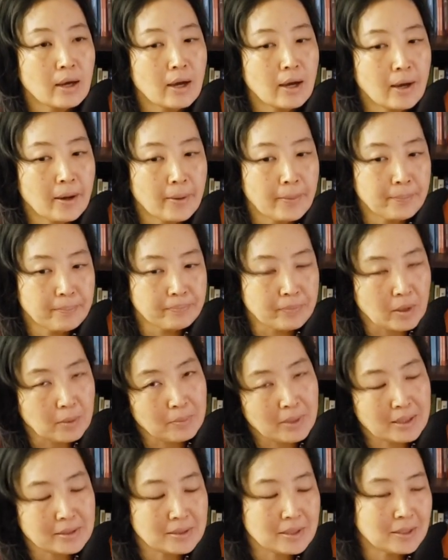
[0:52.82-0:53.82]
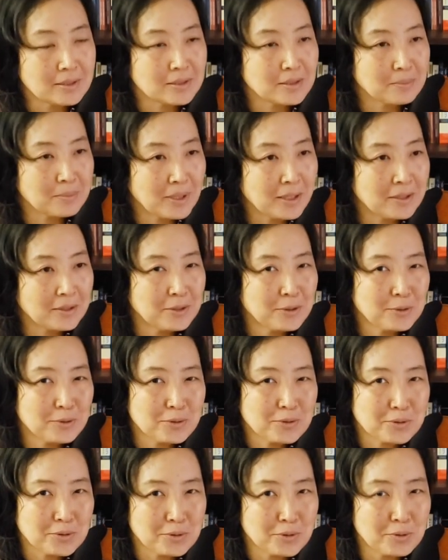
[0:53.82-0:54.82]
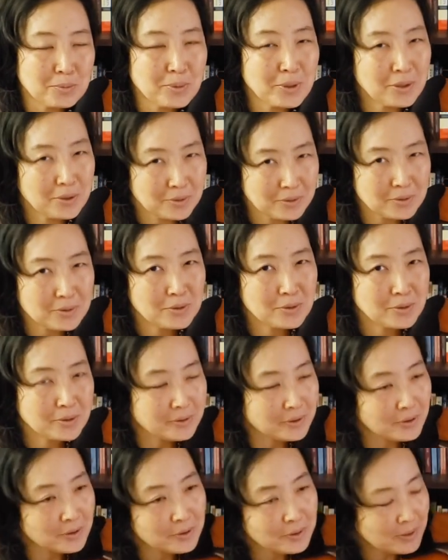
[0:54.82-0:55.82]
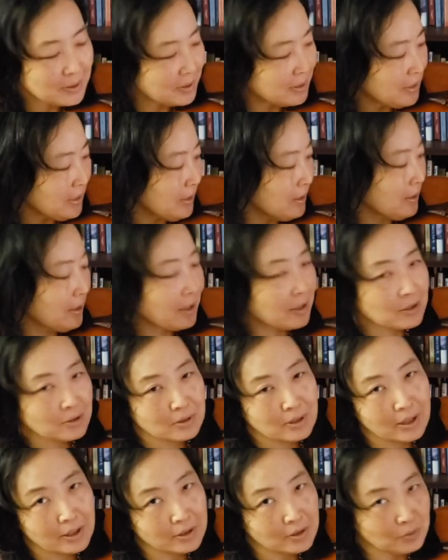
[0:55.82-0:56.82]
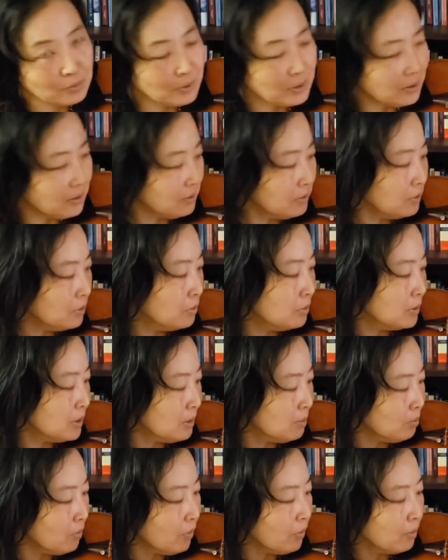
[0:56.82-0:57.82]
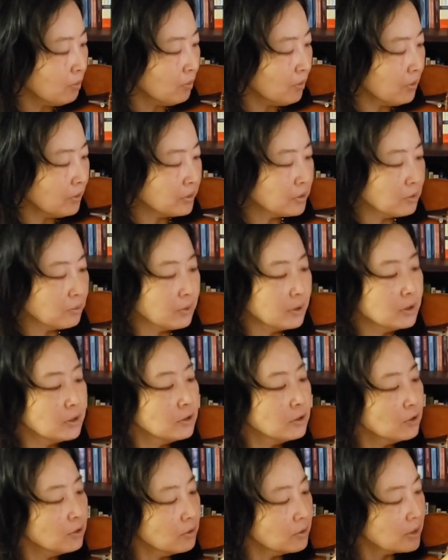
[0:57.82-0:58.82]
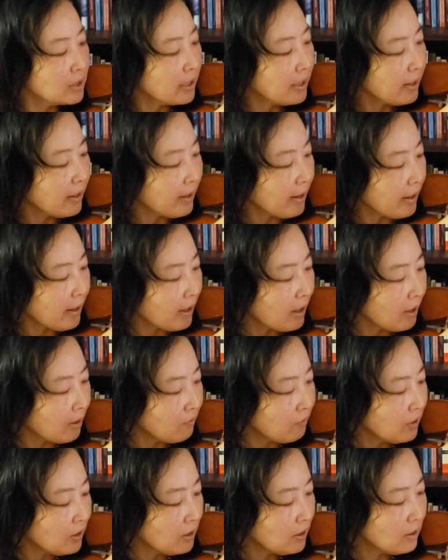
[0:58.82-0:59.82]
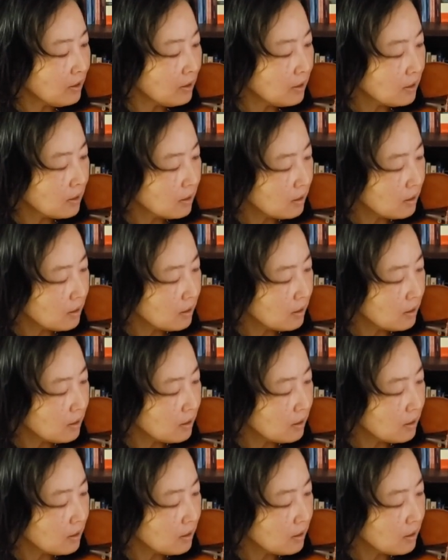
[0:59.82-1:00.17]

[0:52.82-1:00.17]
it might take some getting used to, but you'll see it as we use it more and more. So we're going to use highway